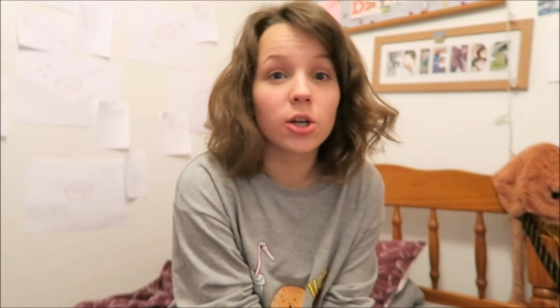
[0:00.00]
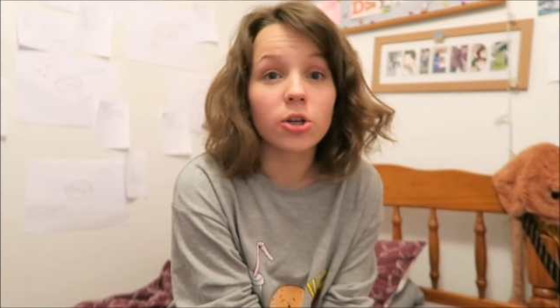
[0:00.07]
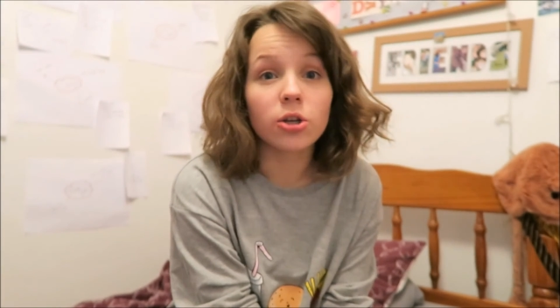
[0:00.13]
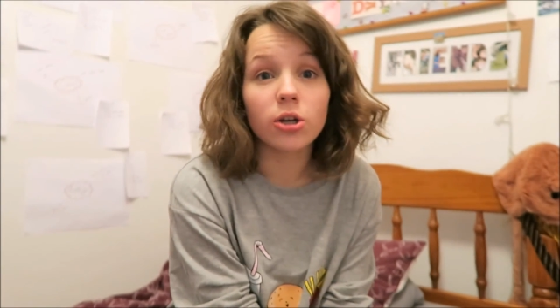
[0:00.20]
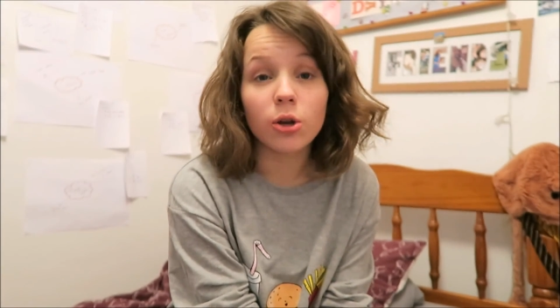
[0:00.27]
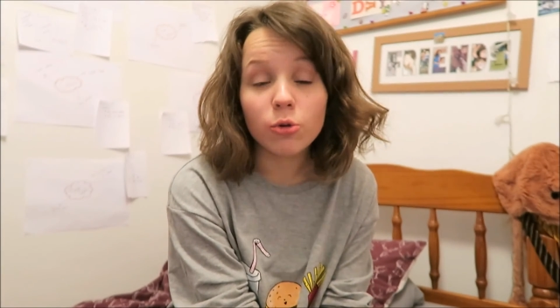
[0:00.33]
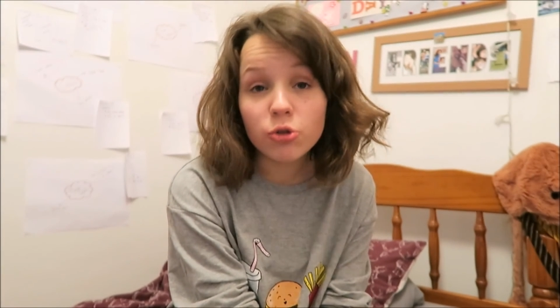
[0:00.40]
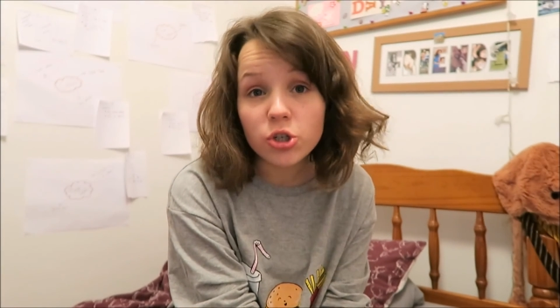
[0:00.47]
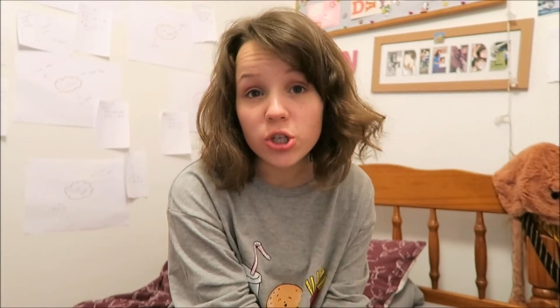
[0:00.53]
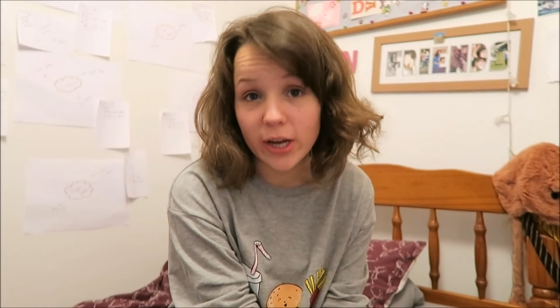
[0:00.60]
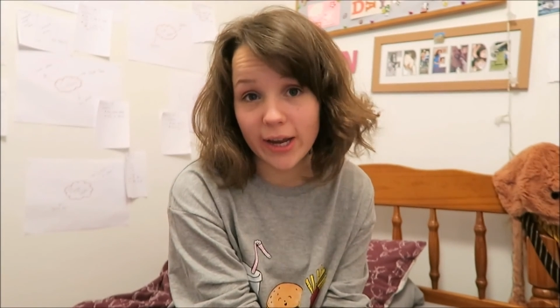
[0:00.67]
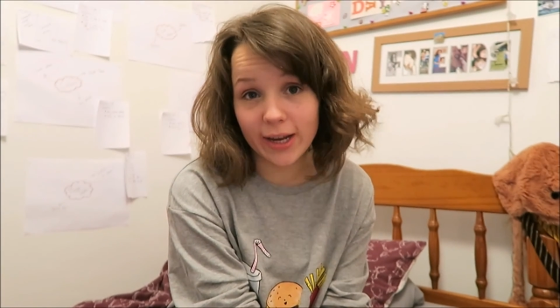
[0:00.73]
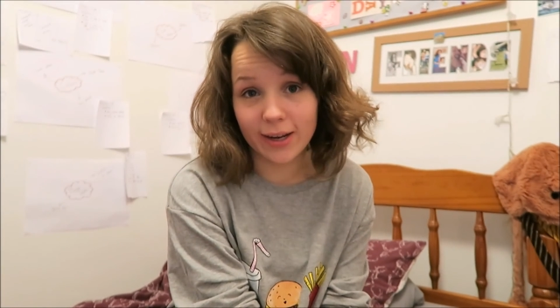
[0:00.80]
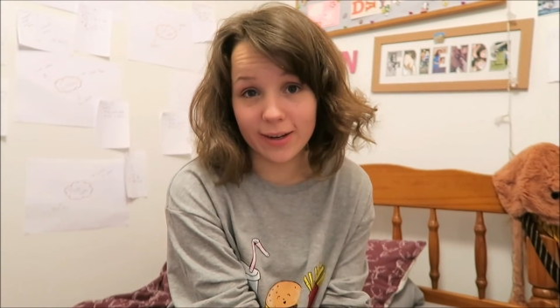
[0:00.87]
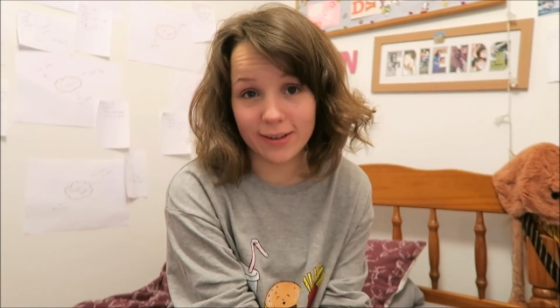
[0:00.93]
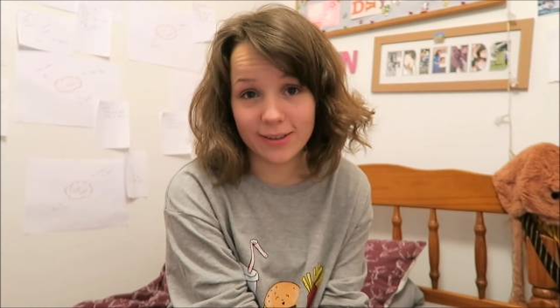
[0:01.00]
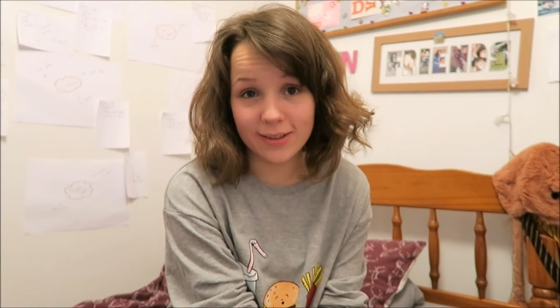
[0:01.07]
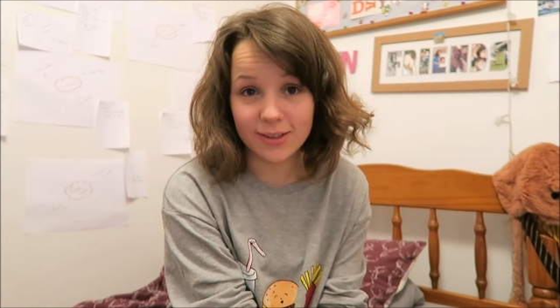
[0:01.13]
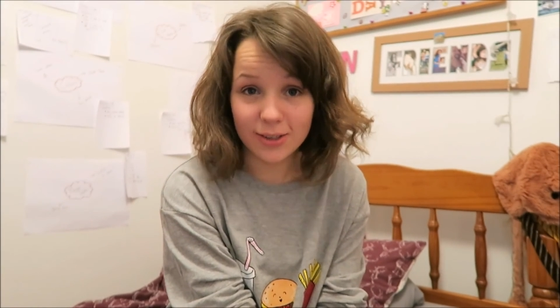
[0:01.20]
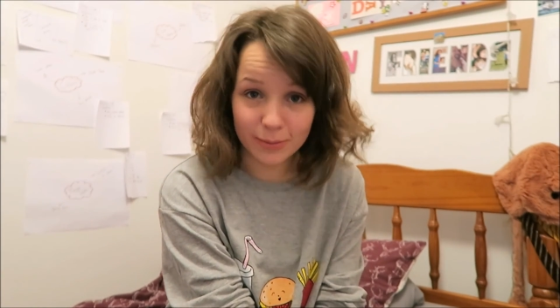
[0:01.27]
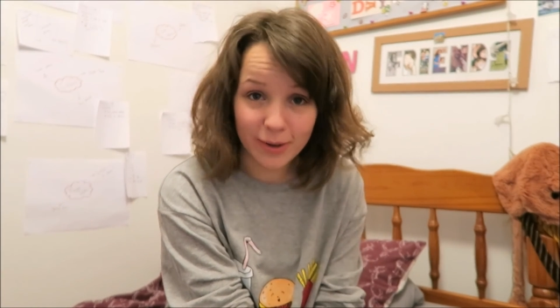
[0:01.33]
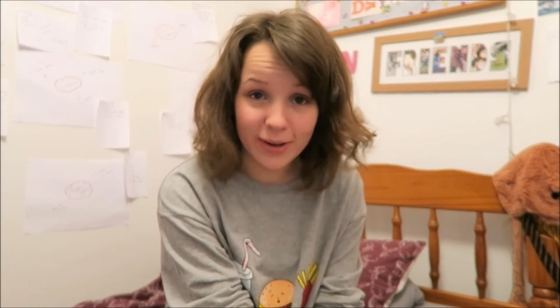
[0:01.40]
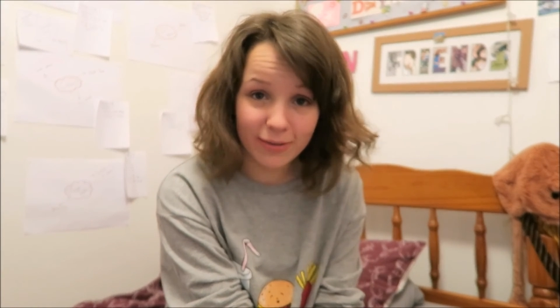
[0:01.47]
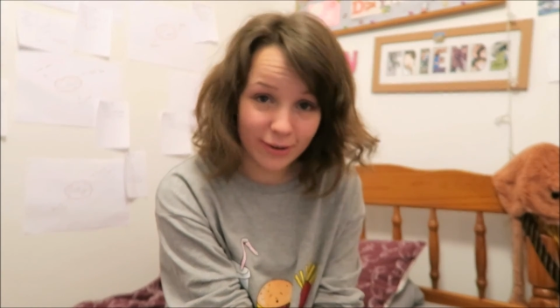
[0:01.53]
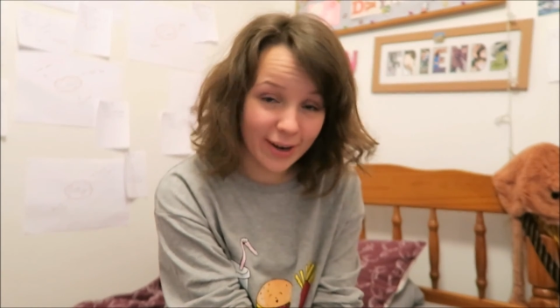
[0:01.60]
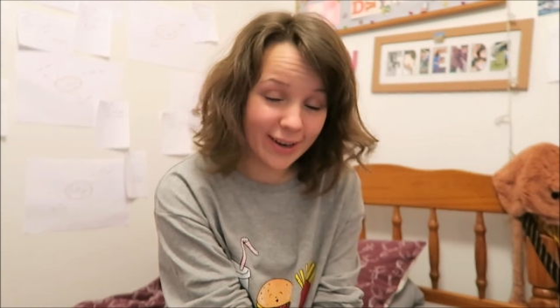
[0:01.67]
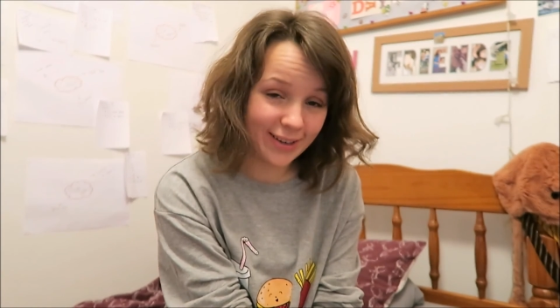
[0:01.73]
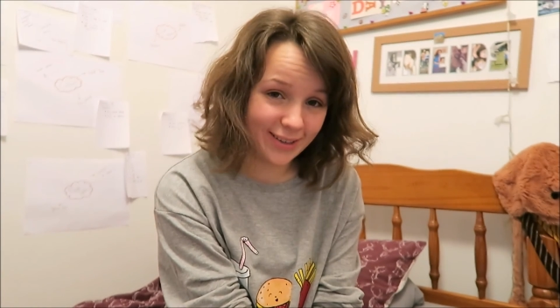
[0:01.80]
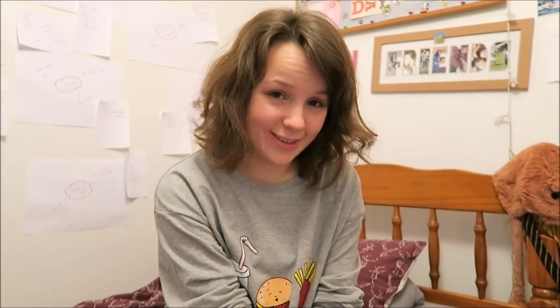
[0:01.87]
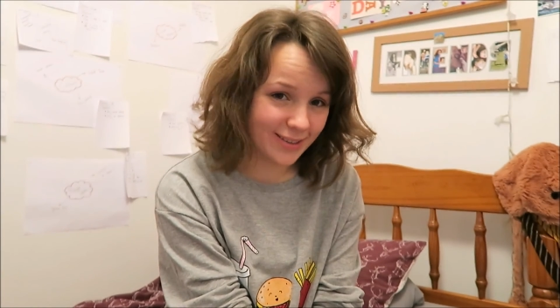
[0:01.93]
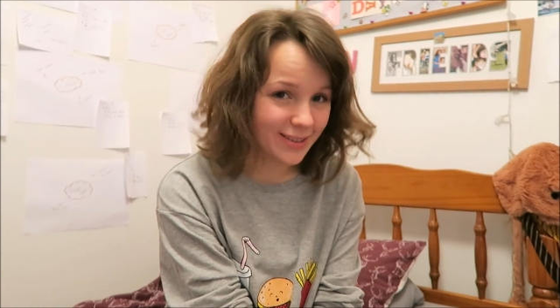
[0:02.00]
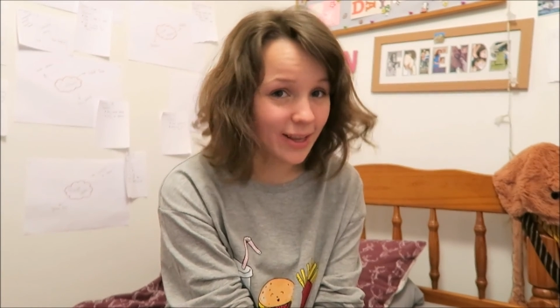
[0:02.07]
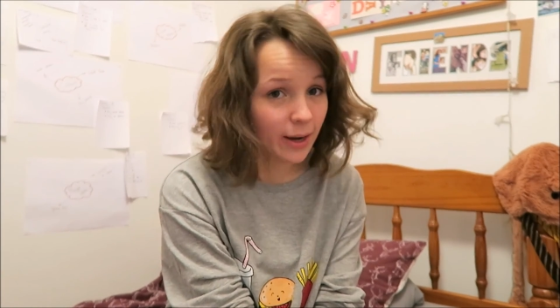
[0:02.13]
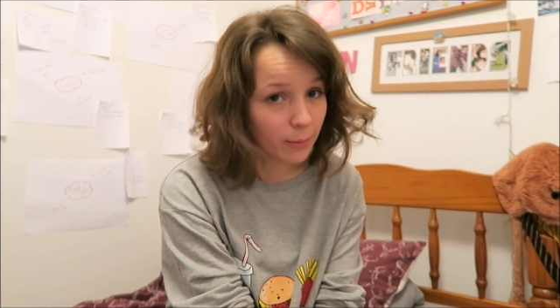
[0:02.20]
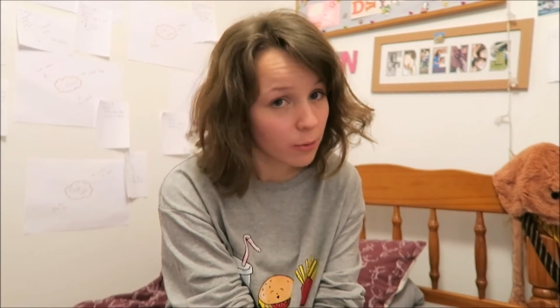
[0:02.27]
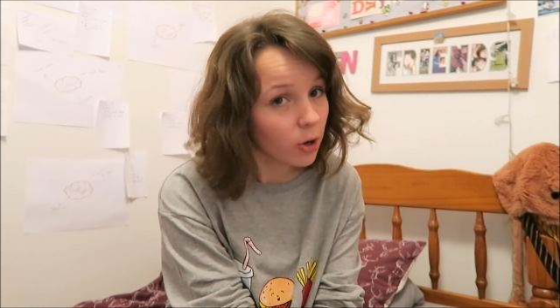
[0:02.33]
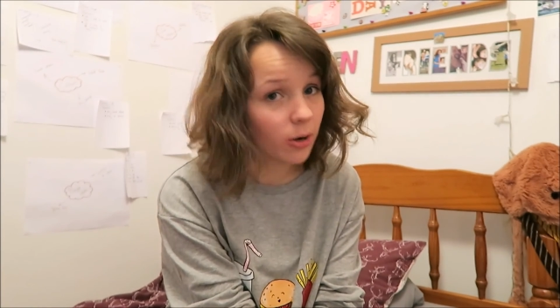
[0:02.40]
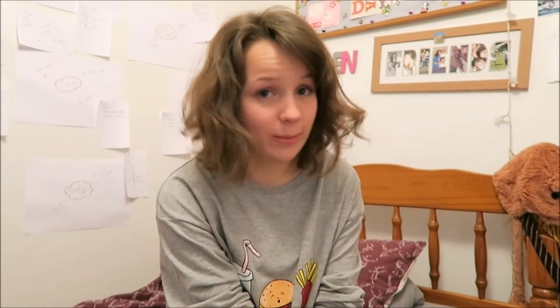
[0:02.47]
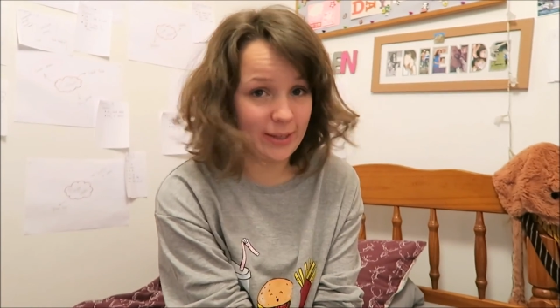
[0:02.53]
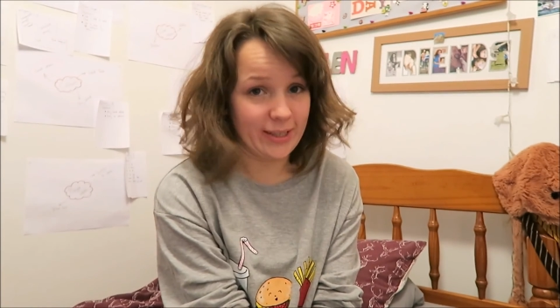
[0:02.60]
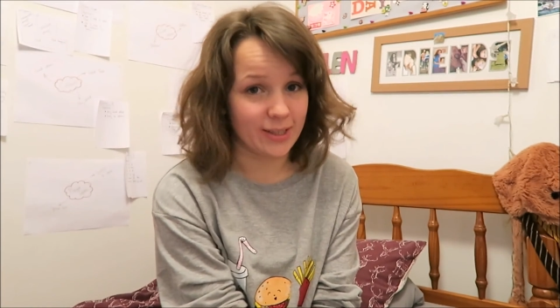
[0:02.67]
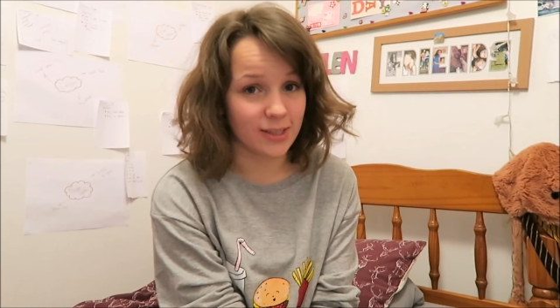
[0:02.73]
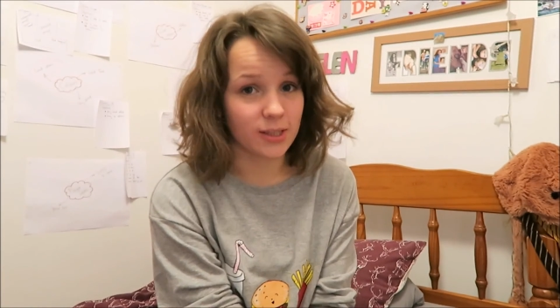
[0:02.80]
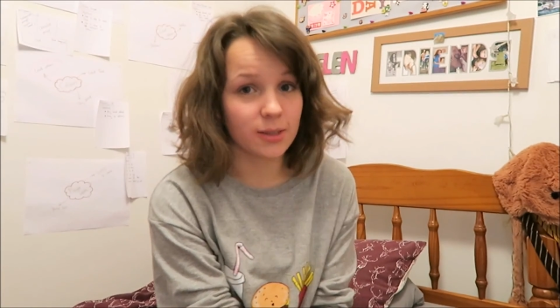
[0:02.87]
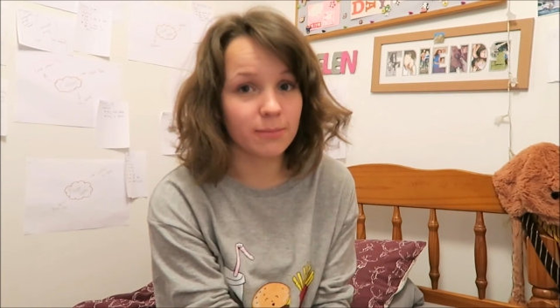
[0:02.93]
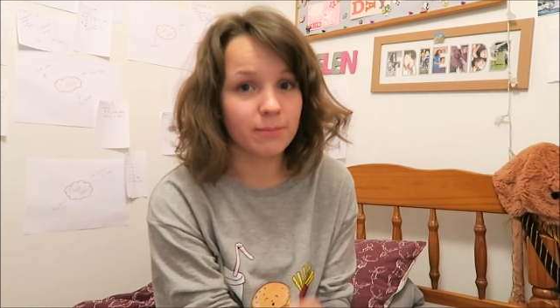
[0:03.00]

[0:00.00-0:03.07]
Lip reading: No shade to my friends, I promise.